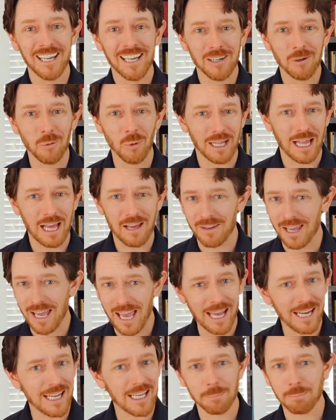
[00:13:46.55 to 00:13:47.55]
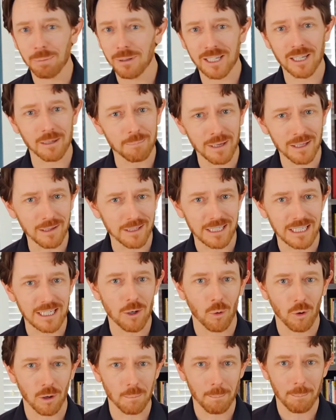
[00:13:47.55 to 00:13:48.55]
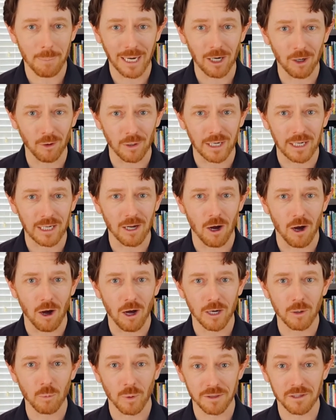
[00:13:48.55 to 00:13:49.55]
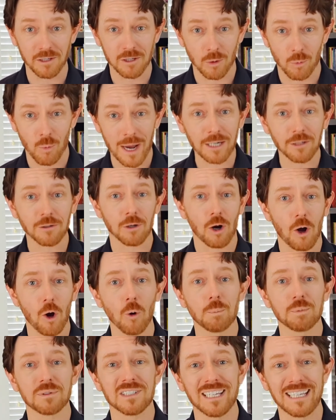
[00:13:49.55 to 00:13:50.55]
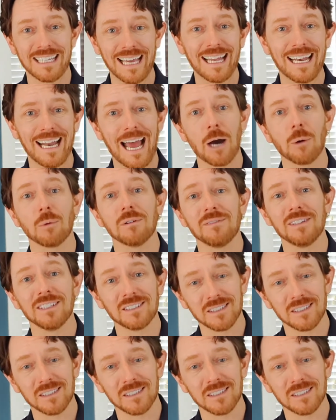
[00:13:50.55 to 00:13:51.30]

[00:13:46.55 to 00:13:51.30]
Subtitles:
will have any applicability or bearing on what the director hopes to get out of the